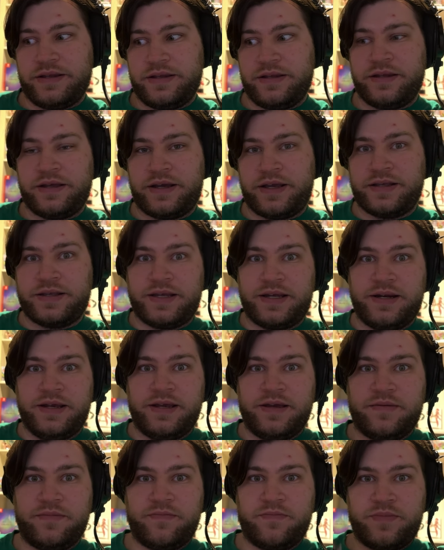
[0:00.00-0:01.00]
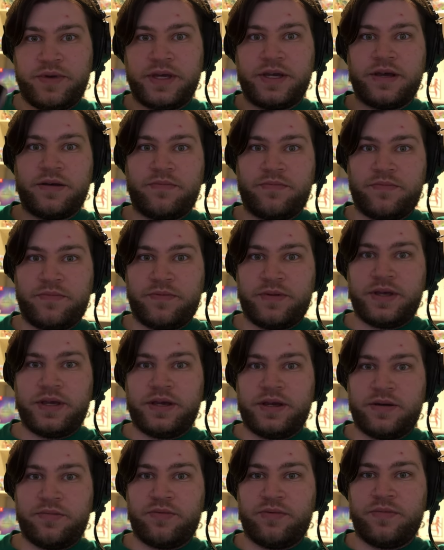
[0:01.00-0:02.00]
like I said, pick up, play a
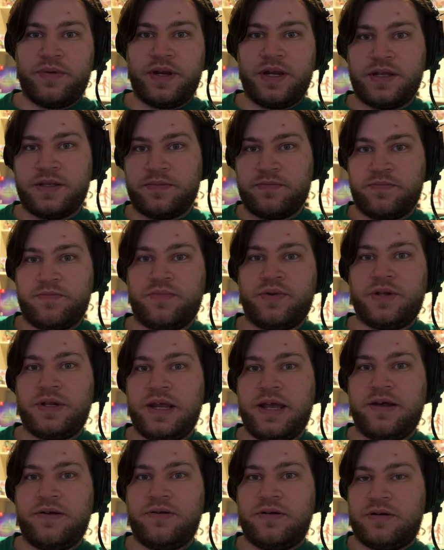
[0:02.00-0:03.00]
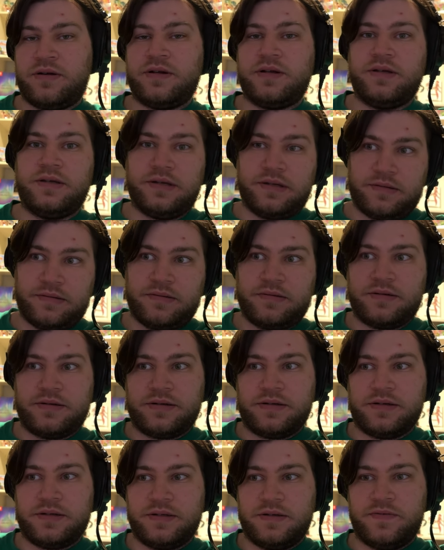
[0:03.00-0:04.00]
couple minutes, put down.
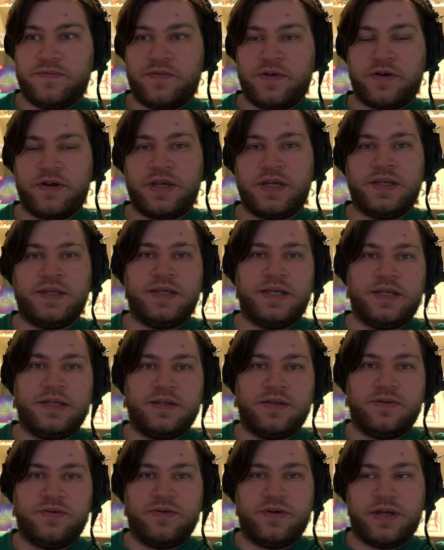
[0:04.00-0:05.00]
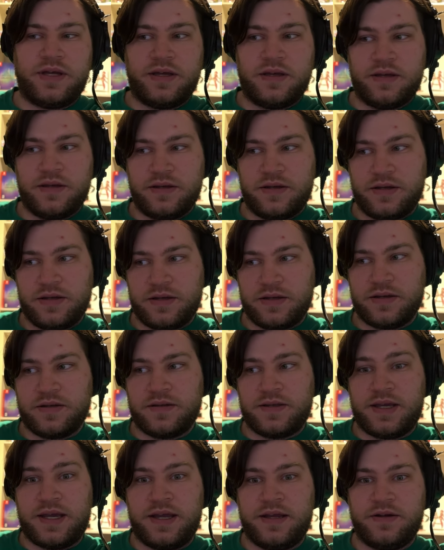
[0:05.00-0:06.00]
Very easy to uh,
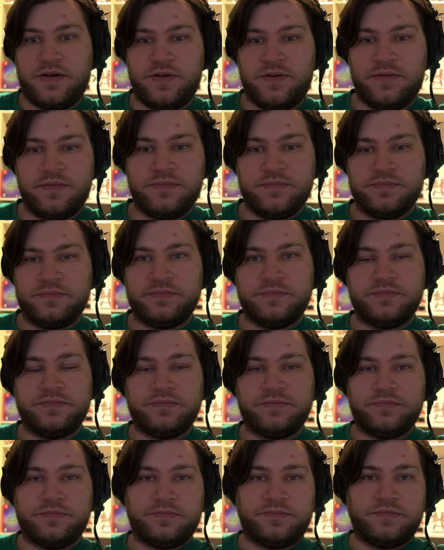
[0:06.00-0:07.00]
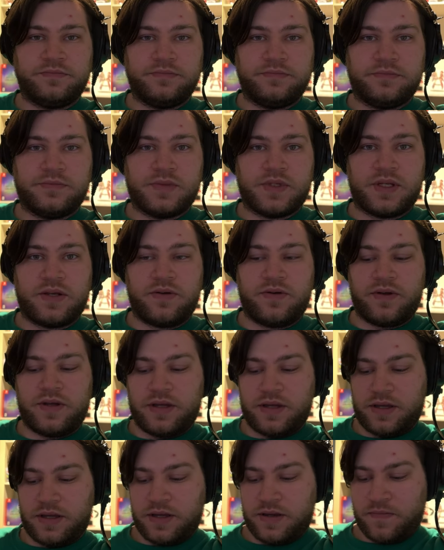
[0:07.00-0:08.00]
to handle. So
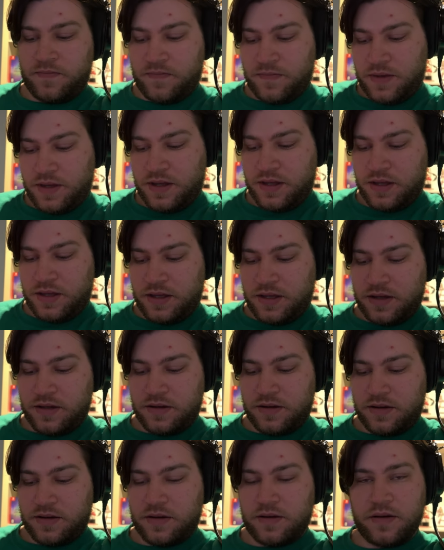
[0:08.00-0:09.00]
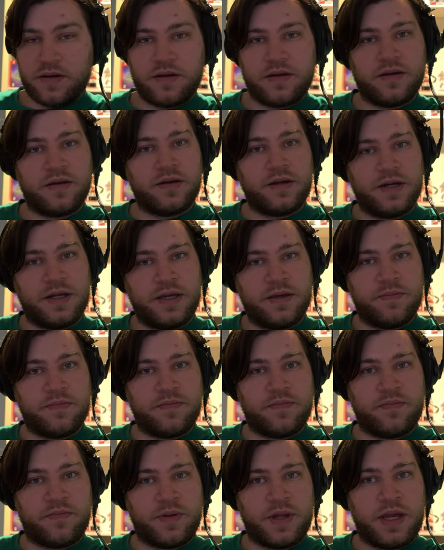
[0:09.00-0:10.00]
I'm uh, I'm gonna keep
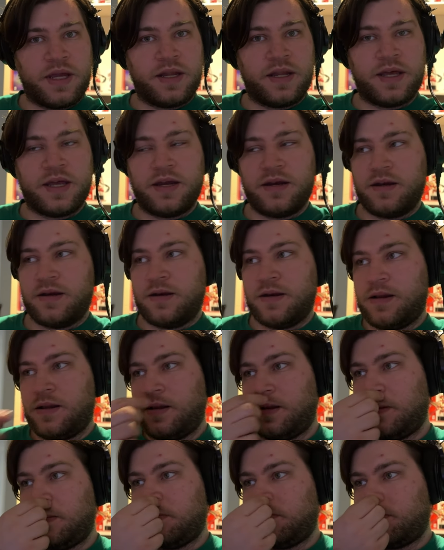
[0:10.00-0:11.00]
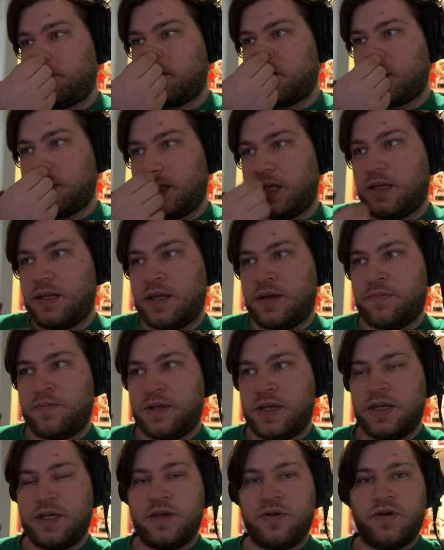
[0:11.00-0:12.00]
playing that, and I'll
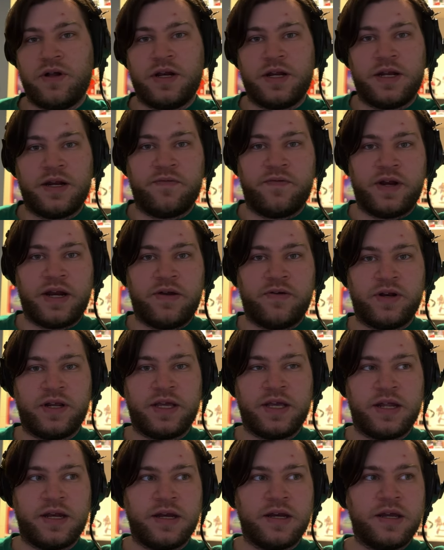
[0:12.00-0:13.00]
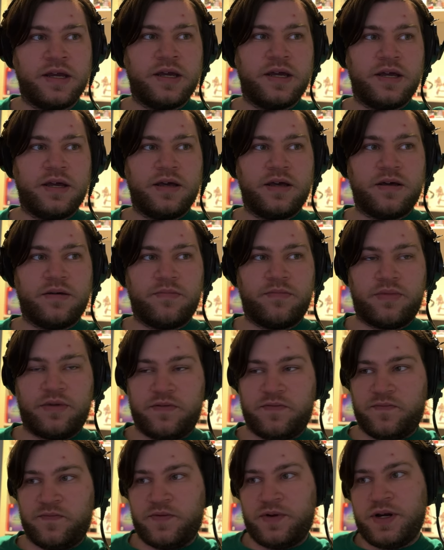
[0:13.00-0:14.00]
update you on it every now and again. But
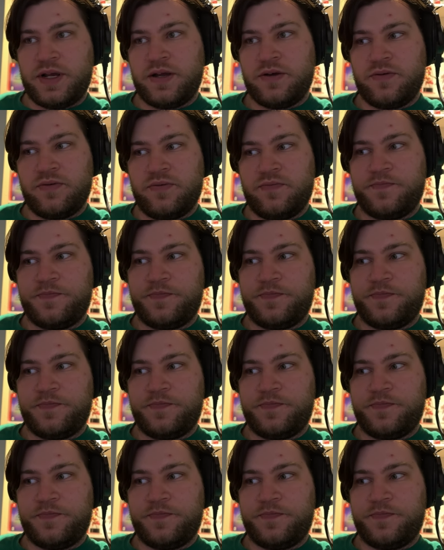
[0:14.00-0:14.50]
for now,